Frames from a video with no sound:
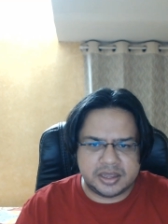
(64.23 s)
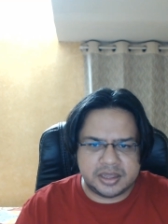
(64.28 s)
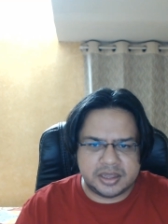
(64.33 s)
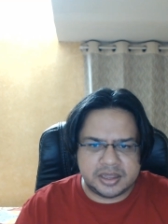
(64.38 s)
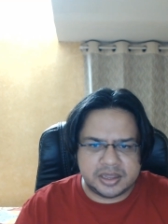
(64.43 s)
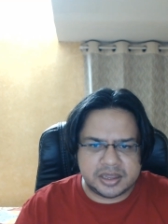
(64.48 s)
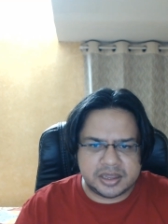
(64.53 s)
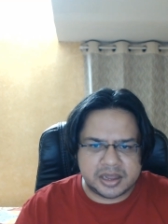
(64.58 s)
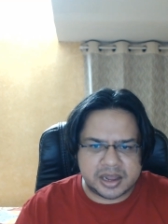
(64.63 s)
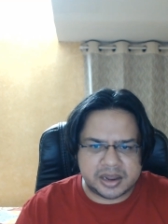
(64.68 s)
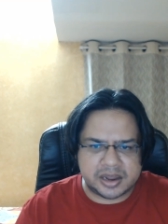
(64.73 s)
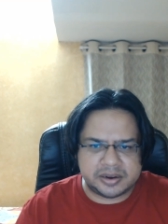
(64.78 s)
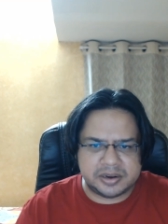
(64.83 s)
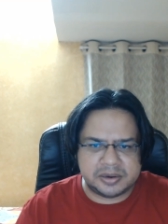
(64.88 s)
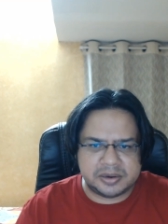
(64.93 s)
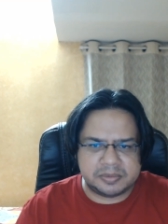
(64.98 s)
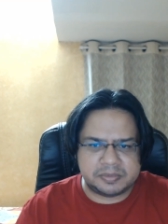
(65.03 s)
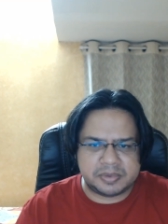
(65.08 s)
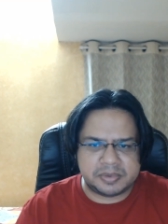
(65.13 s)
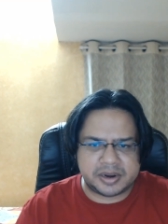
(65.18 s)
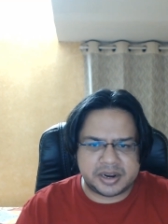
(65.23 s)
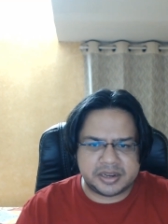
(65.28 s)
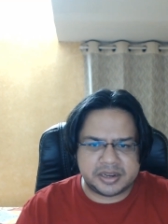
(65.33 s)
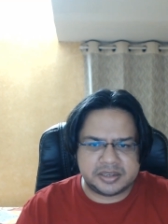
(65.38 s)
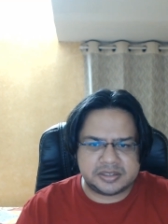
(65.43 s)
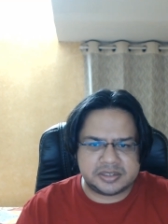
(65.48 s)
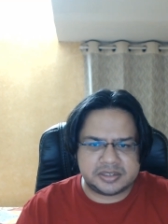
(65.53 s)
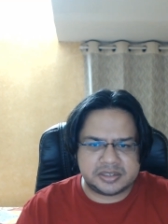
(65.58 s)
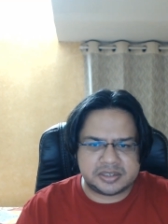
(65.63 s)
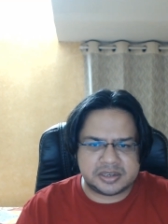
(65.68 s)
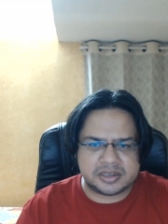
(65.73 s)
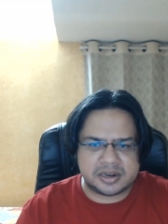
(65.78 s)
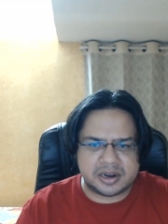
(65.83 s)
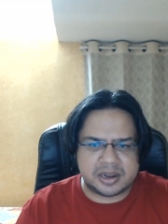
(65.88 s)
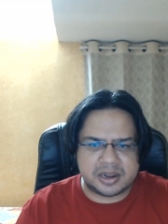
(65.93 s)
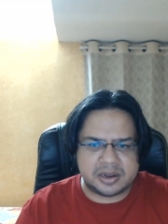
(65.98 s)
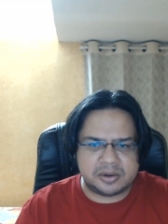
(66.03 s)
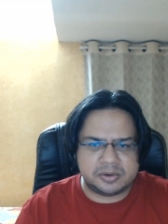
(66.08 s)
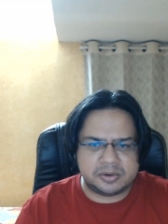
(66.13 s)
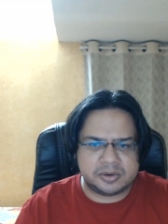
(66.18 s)
current price is
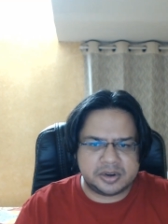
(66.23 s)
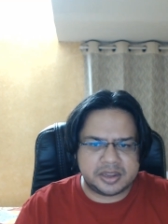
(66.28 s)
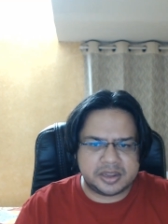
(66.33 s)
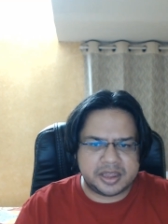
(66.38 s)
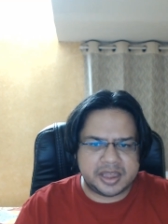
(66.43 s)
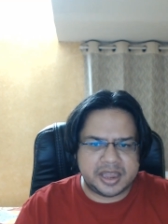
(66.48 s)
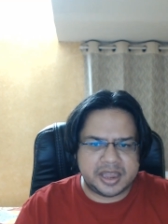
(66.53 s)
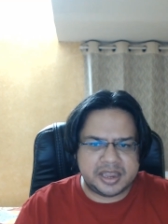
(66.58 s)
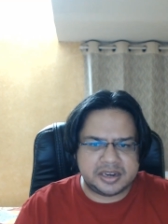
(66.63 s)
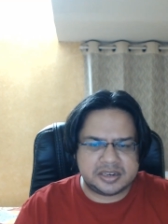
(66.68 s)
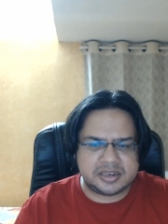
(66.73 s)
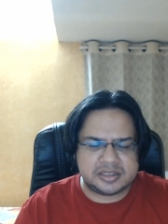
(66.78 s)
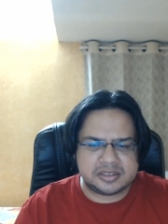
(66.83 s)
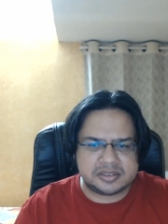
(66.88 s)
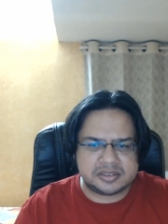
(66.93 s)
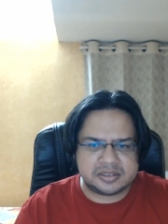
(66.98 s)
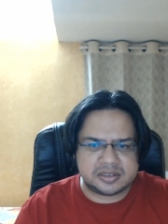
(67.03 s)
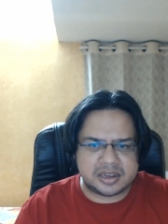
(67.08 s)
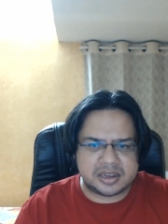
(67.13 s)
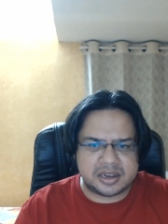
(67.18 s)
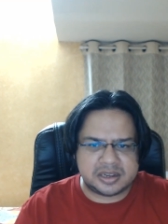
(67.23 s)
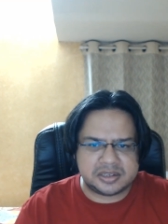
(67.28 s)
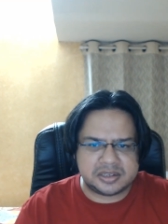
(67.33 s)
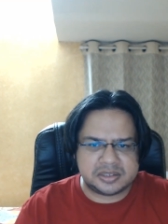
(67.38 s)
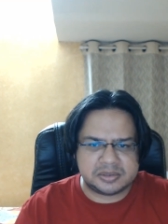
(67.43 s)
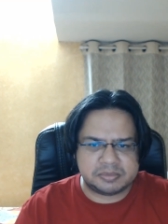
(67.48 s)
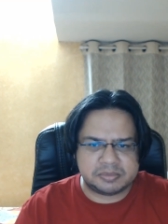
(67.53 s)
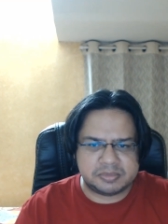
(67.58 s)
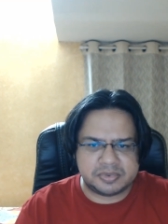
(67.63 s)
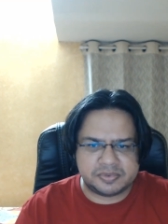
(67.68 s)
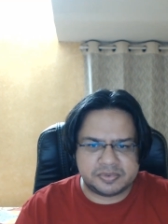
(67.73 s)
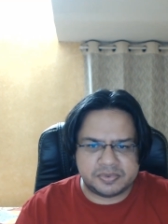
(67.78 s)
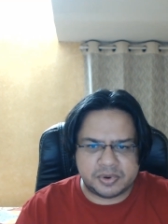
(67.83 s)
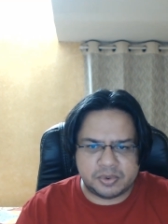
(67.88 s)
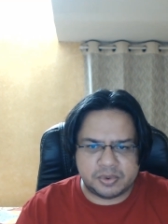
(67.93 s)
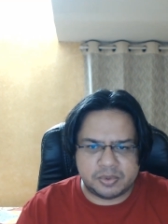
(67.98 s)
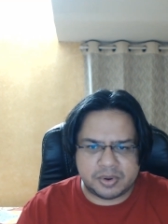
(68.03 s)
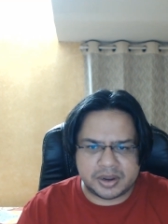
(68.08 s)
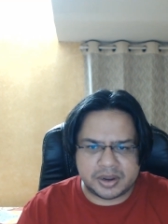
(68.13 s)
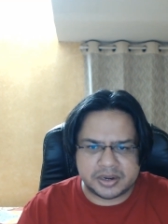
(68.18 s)
around 8 zars for
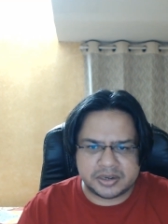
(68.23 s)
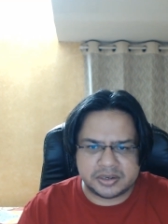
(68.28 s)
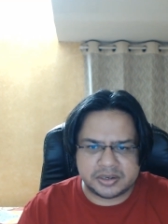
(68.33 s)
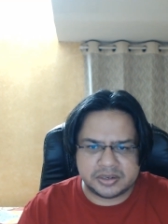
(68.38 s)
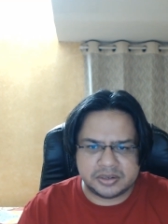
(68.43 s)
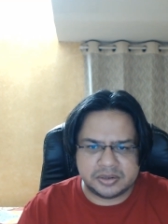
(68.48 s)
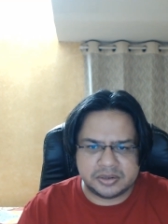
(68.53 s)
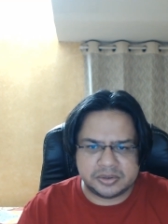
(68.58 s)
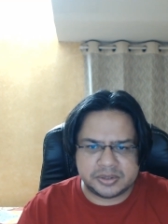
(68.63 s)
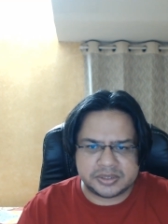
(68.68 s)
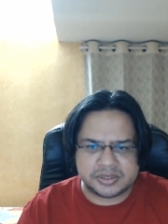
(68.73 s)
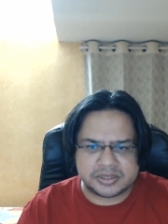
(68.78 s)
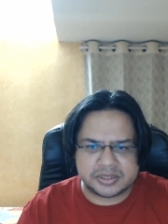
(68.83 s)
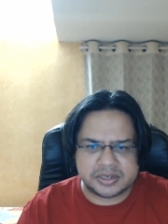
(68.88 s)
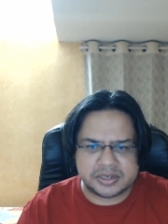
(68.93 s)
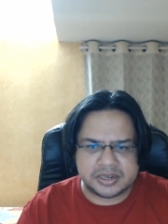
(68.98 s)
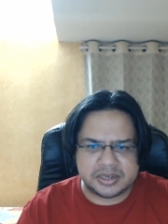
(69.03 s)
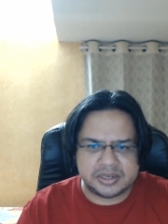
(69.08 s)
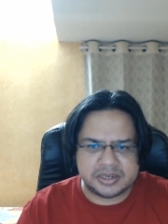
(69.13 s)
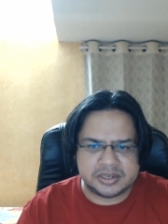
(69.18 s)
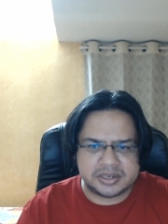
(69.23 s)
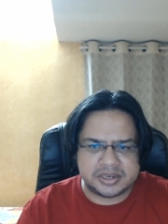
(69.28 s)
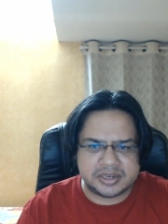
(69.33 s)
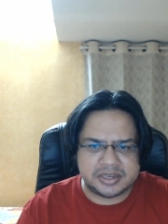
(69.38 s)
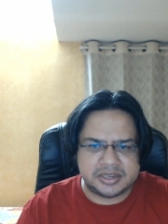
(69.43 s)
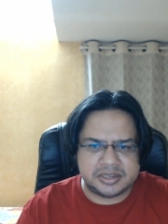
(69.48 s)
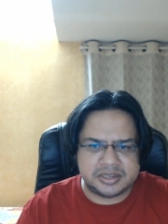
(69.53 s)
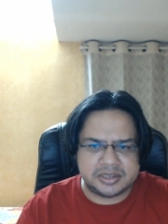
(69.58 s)
1 USDT